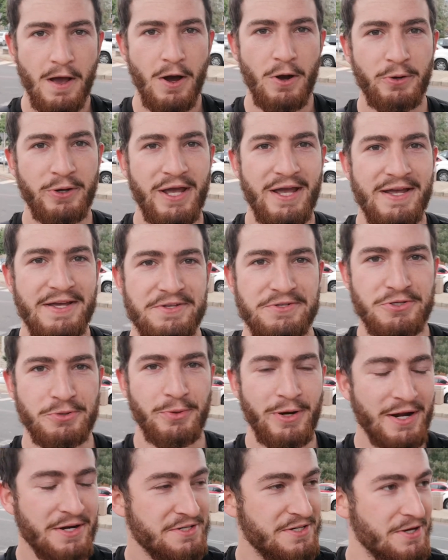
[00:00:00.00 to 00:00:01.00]
Okay, so
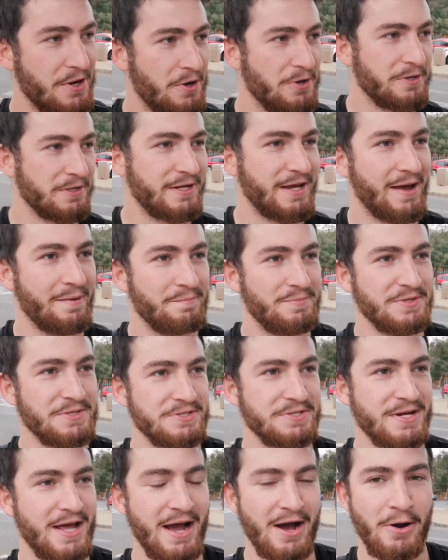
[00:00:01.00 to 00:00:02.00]
we're actually on
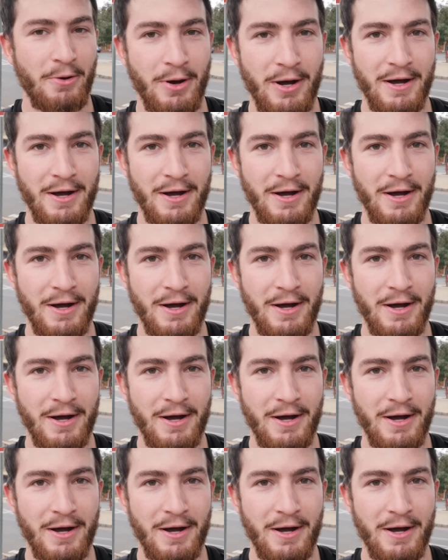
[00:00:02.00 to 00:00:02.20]
campus now.